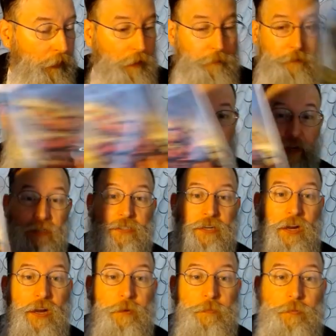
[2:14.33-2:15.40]
Next
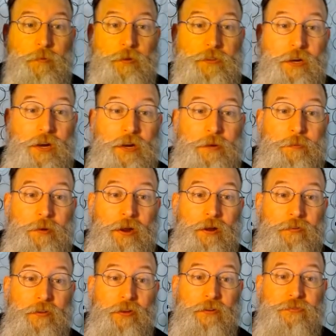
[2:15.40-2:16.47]
up, we'll talk
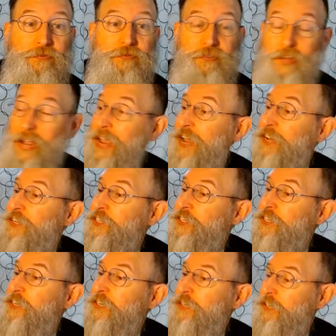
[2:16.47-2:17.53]
about The Flash.
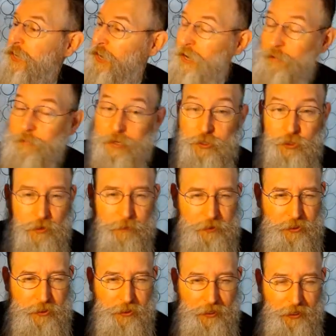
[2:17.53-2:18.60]
Issue number
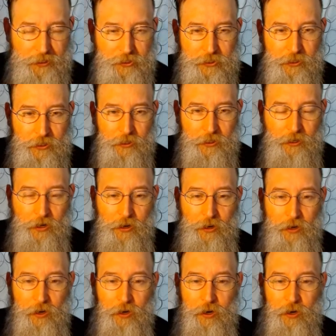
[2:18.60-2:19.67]
6.
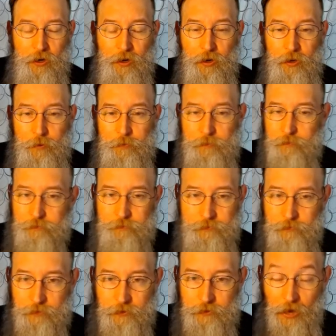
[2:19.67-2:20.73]
I'm
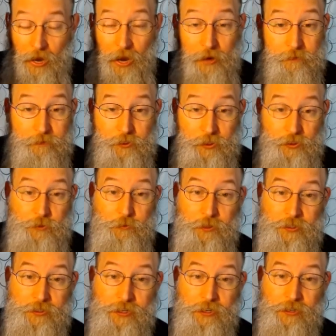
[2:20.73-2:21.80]
just really
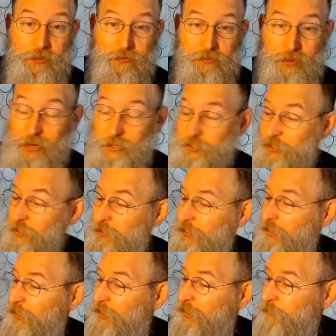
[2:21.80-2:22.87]
digging The Flash,
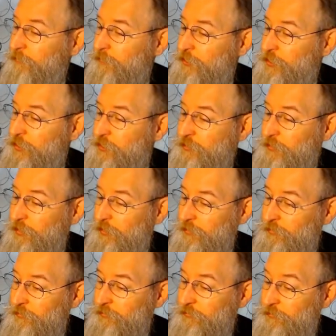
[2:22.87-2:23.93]
which is,
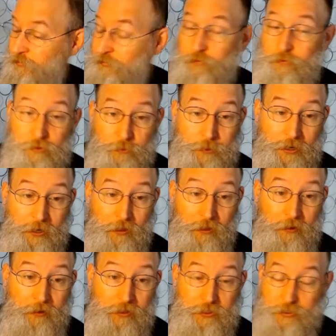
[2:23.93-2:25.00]
for me,
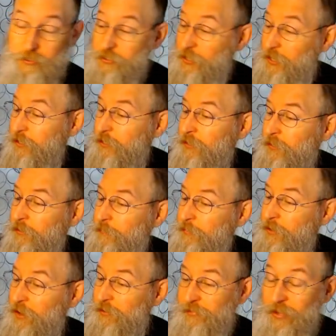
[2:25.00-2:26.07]
hilarious to say. I'm
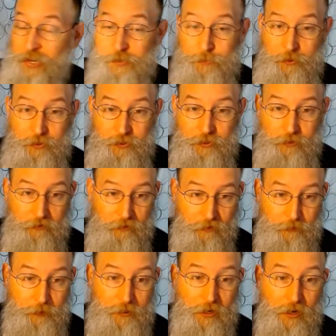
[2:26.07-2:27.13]
not a Flash person, if you've heard
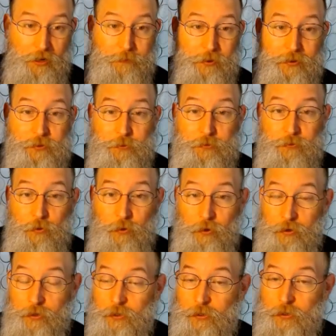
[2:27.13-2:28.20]
me talk about this before.
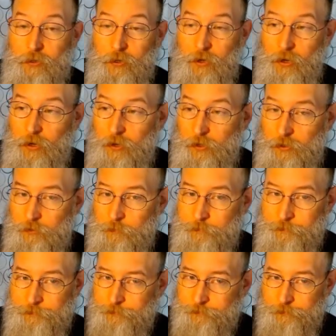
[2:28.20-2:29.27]

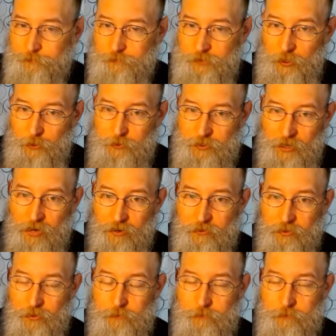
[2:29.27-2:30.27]
He's kind of the